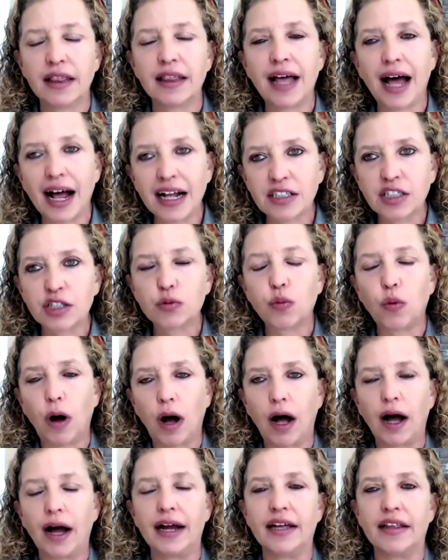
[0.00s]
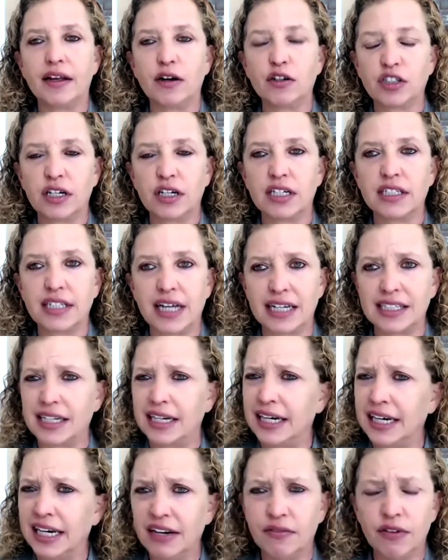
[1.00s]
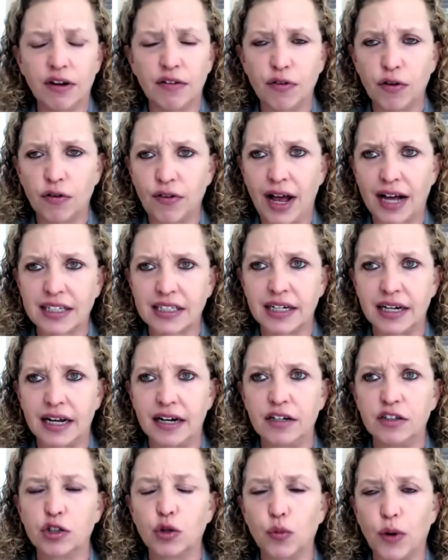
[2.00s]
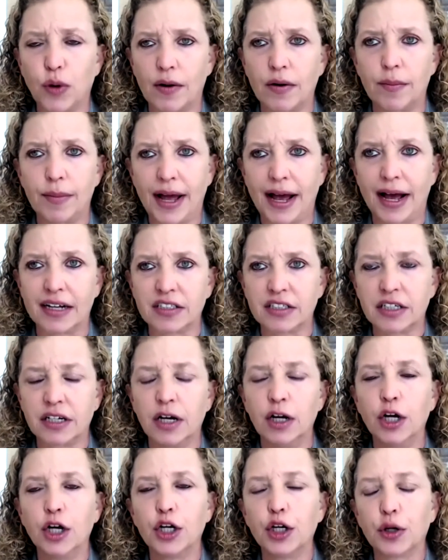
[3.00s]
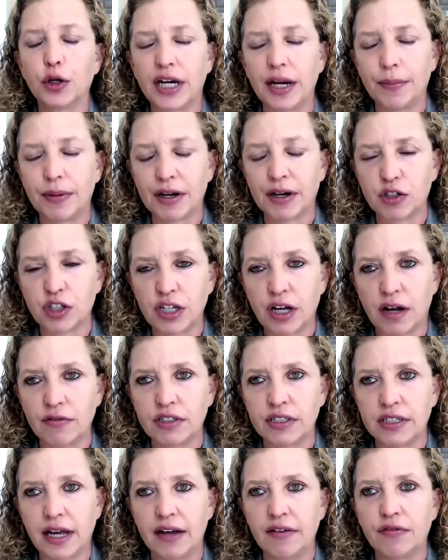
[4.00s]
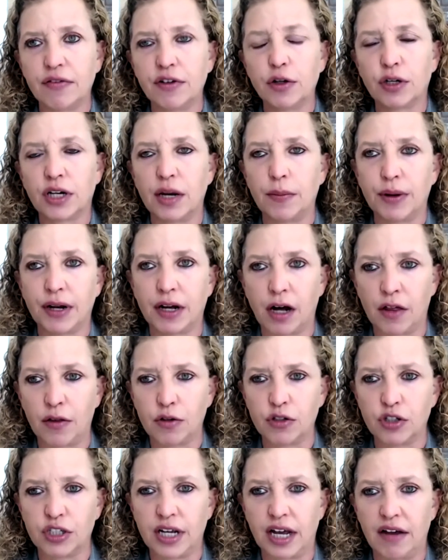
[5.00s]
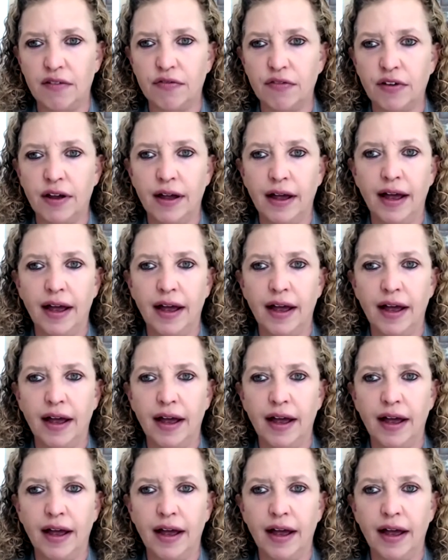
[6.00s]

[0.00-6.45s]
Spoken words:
That's why there's a necessity, even if you're vaccinated, to wear a mask. You're keeping yourself safe. You're keeping others safe.